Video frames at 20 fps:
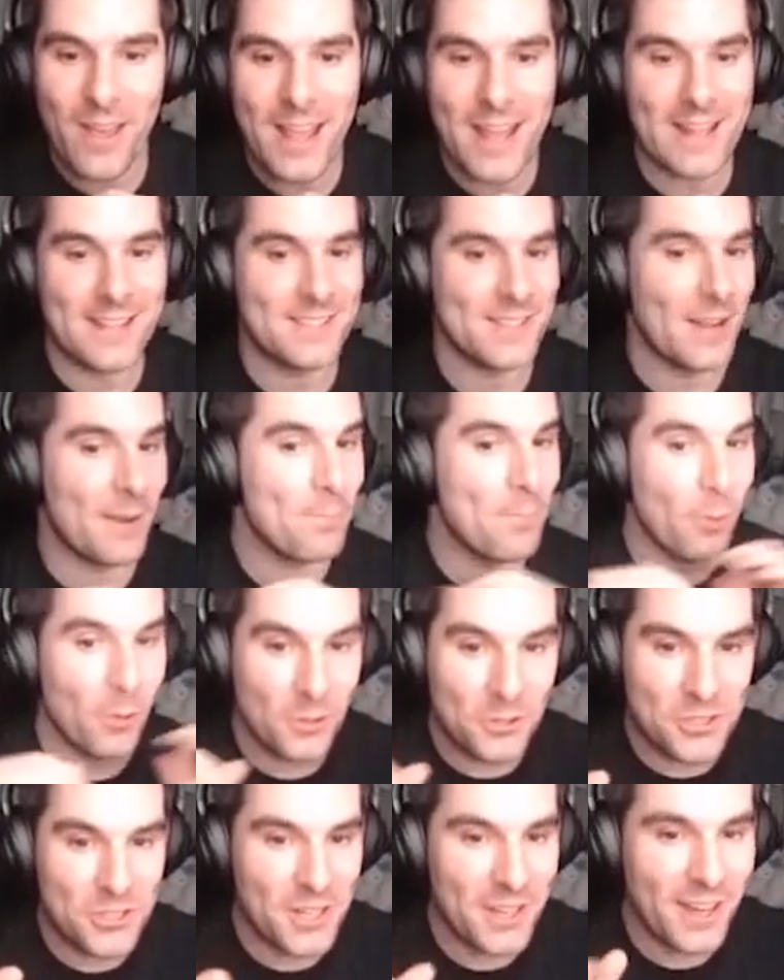It's not
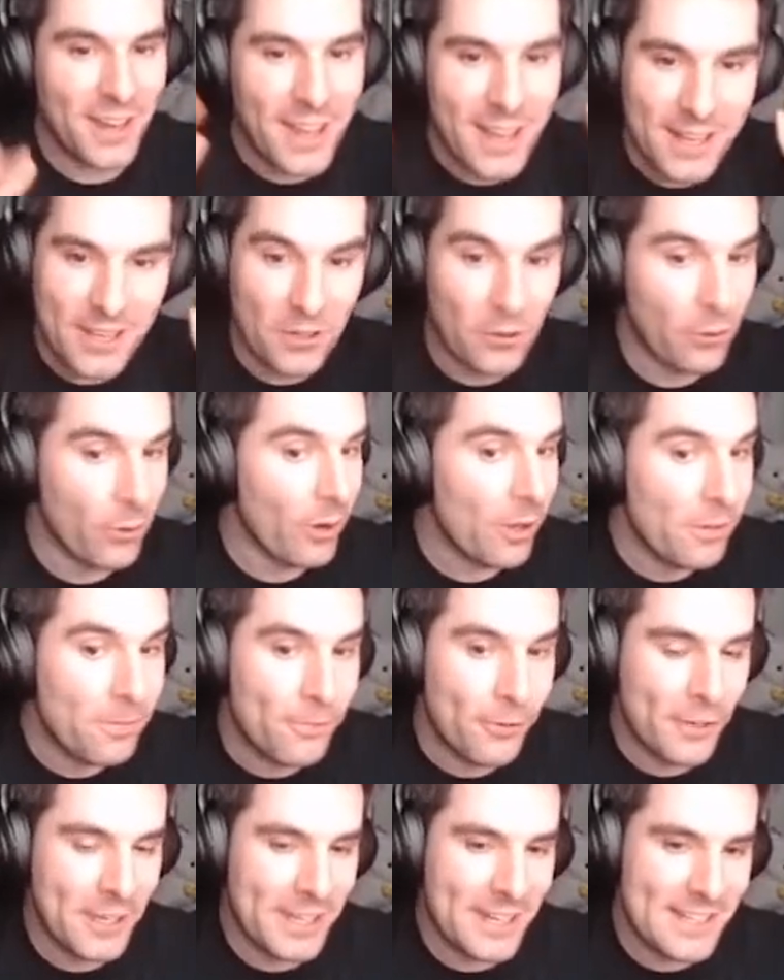bullshit. You're all
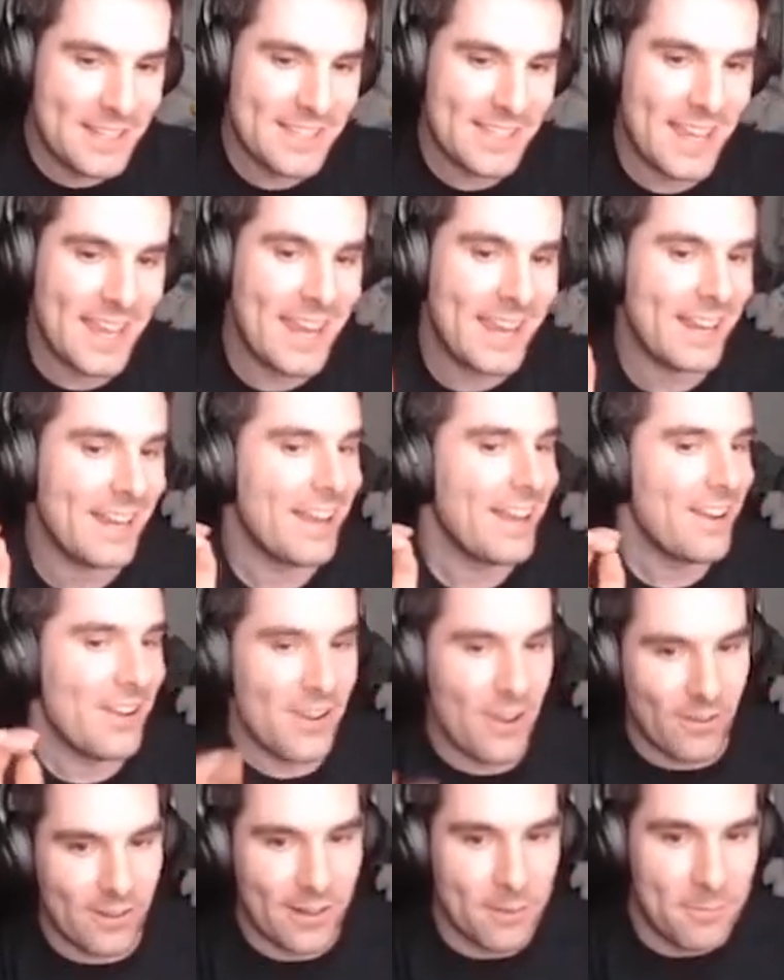fucking insane.
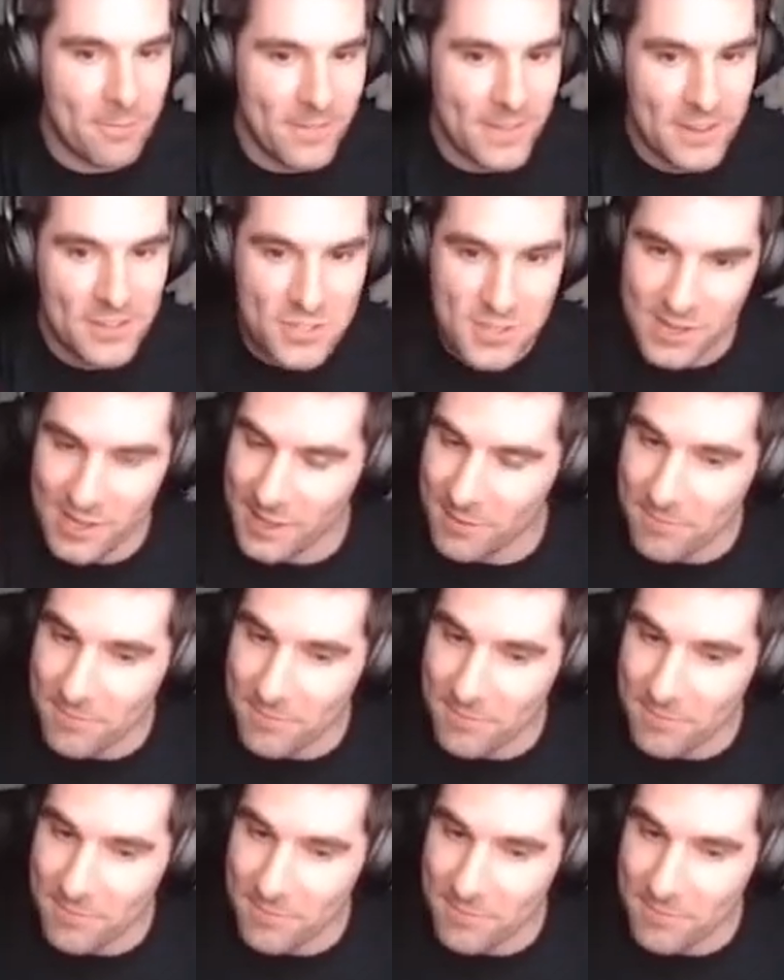No, let me finish.